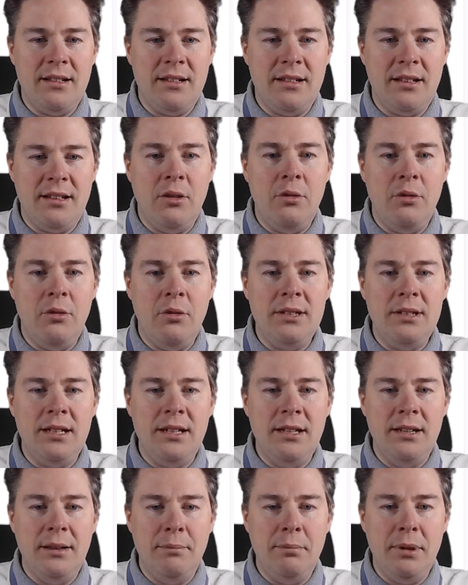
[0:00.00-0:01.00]
Oh, it
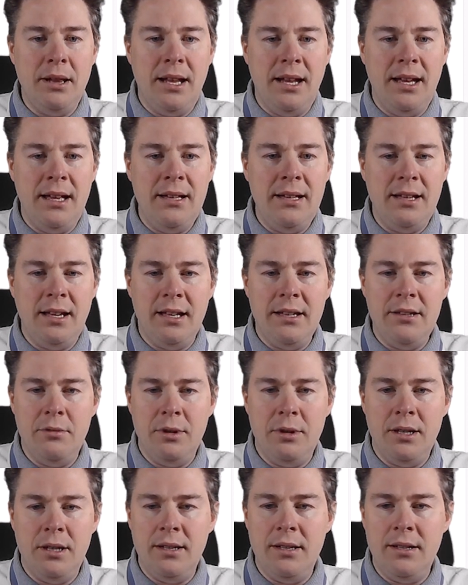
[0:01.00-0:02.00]
didn't apply the other
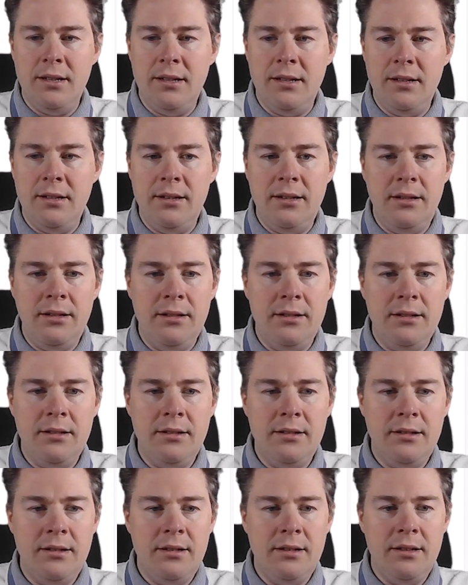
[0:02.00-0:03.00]
one.
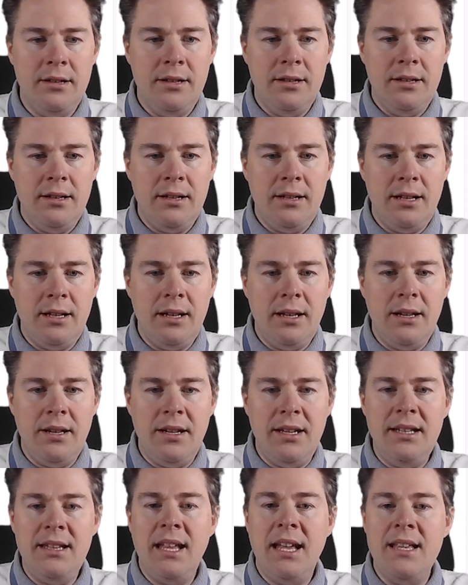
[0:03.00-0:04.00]

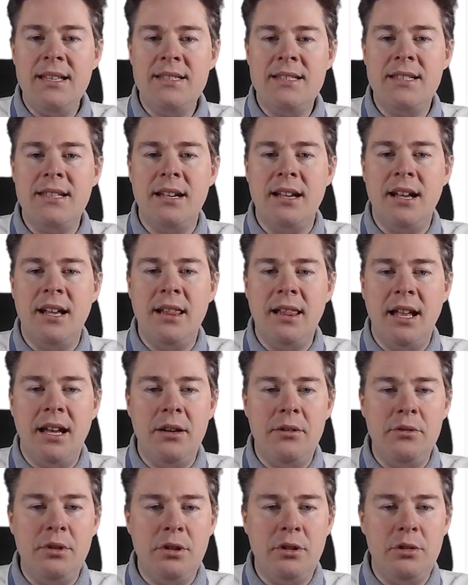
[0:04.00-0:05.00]
It has the
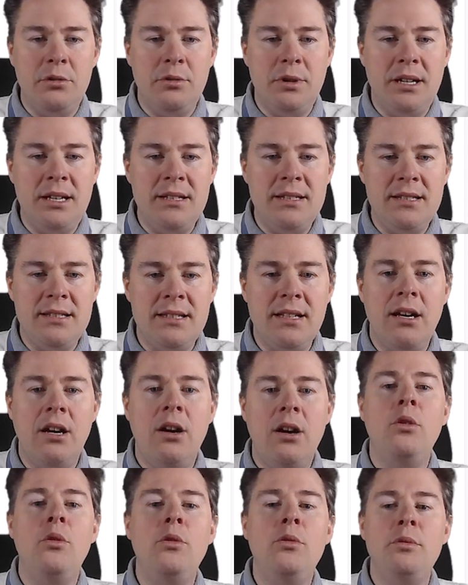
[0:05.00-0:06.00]
allowed OS.
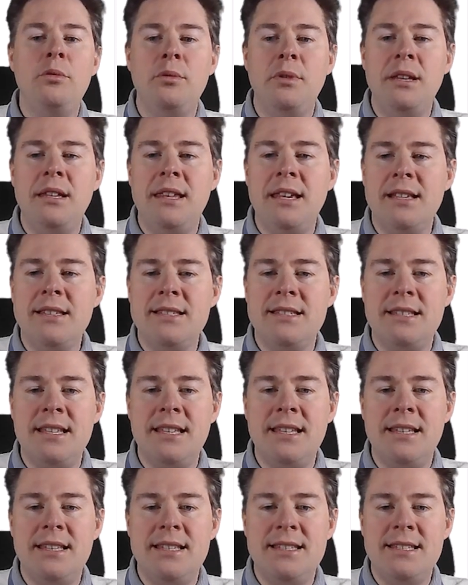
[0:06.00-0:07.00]
Oh, we just
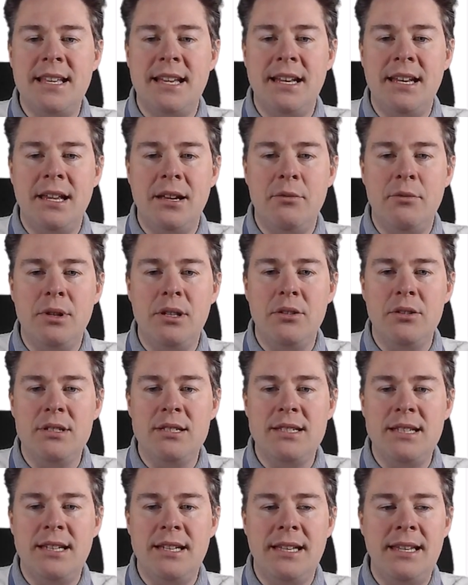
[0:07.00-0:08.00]
see the setting. We don't
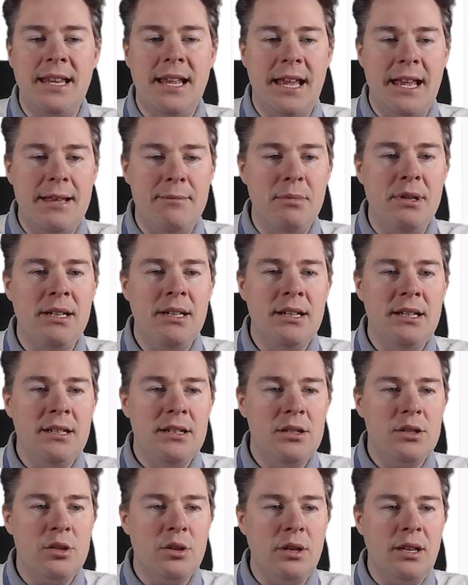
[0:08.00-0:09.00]
see the name.
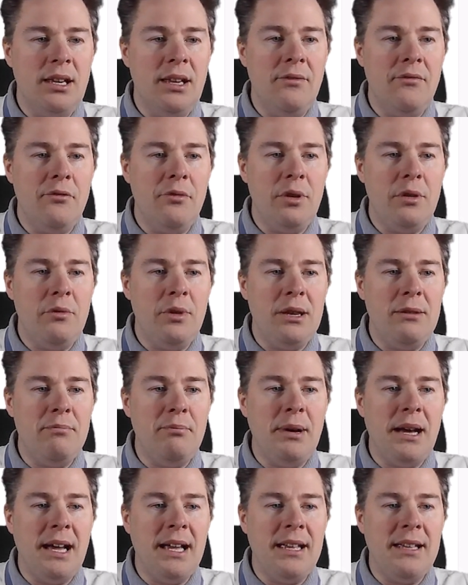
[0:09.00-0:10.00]
So if we went
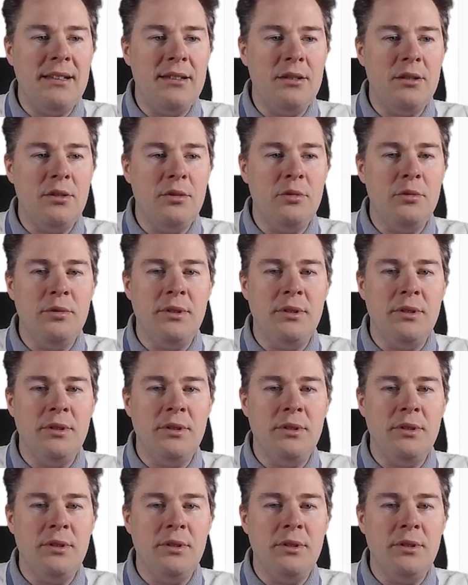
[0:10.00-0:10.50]
back to